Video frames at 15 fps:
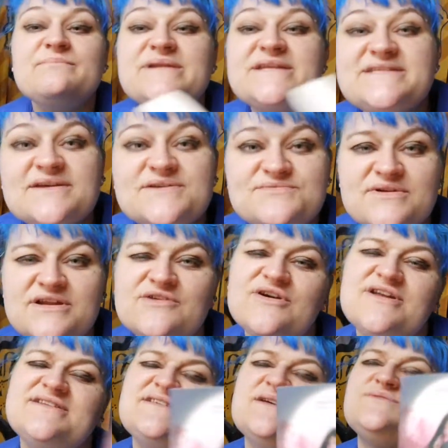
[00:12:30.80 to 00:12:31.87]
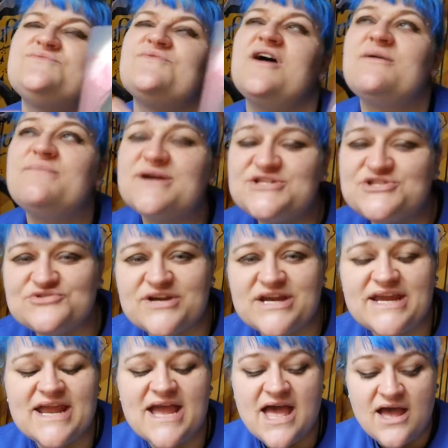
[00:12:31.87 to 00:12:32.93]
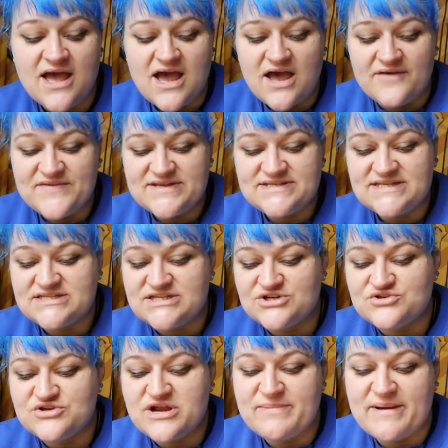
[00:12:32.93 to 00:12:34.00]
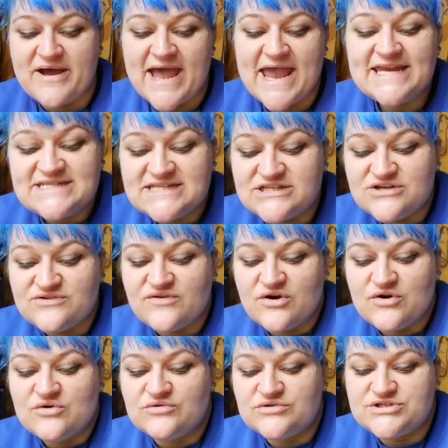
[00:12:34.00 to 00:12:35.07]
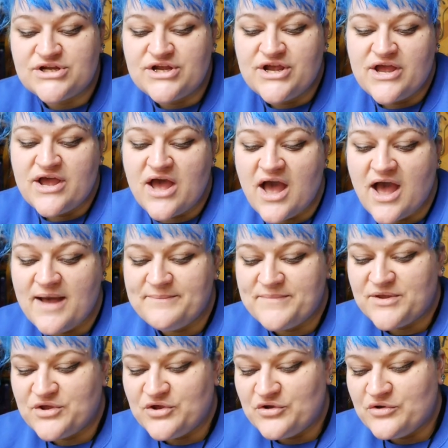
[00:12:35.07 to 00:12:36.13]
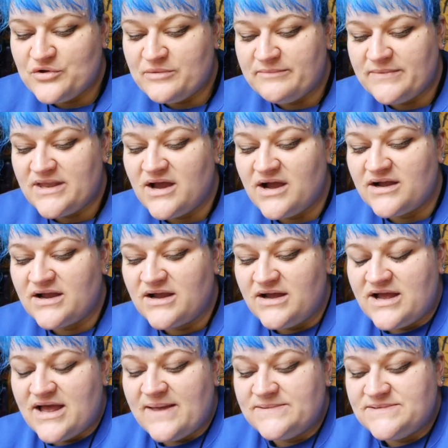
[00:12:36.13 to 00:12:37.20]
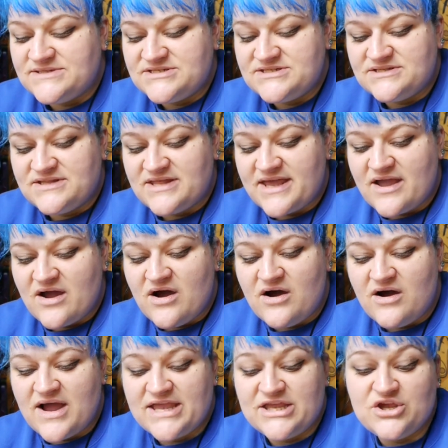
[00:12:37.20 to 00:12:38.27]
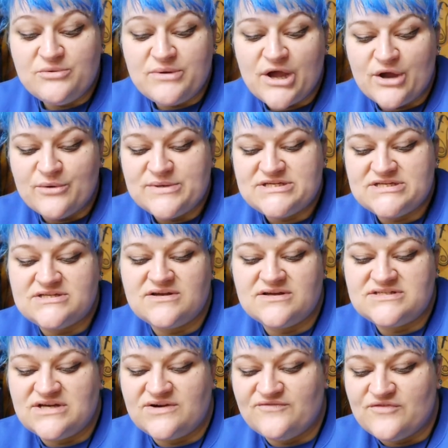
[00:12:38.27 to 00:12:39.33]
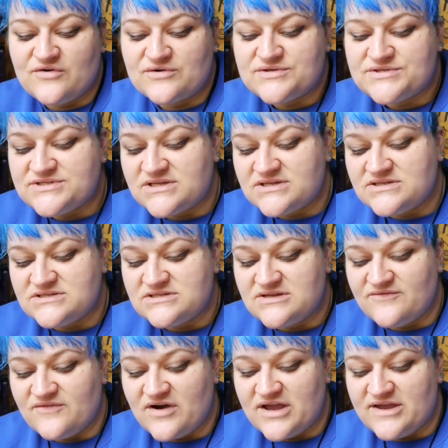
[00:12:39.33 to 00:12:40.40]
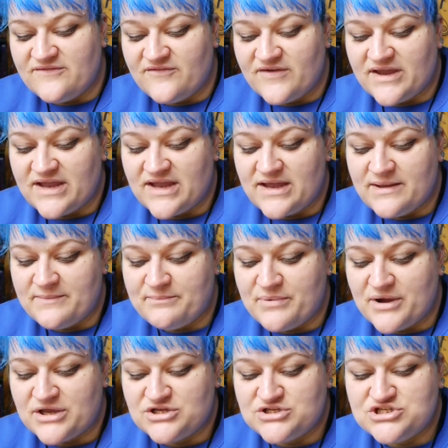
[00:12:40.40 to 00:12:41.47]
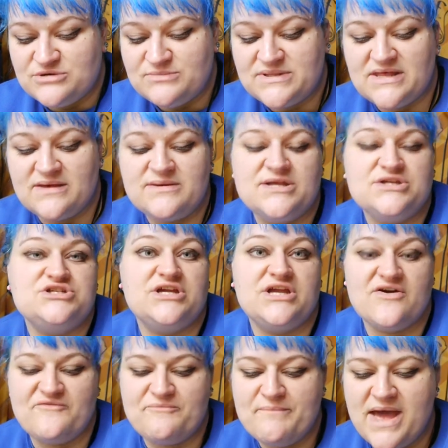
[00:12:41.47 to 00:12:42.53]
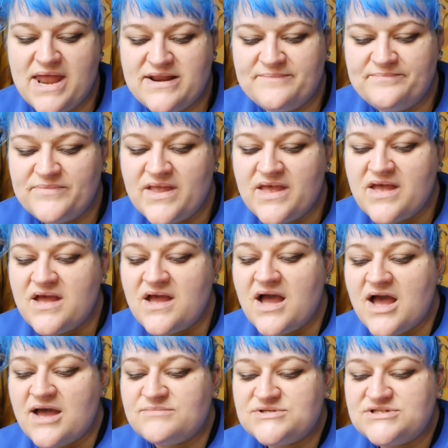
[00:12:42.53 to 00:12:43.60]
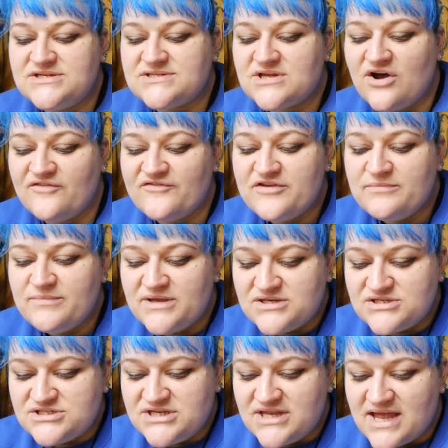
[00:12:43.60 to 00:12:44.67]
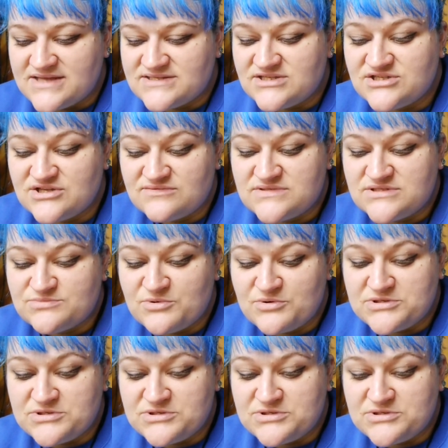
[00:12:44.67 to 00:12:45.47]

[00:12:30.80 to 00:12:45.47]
but it sounds really good. It sounds right on my street. This is literally about 18-year-old Gu Myung, and they are a Gumiho, which is a nine-tailed fox surviving by consuming the energy of men. She's half human. She has a soft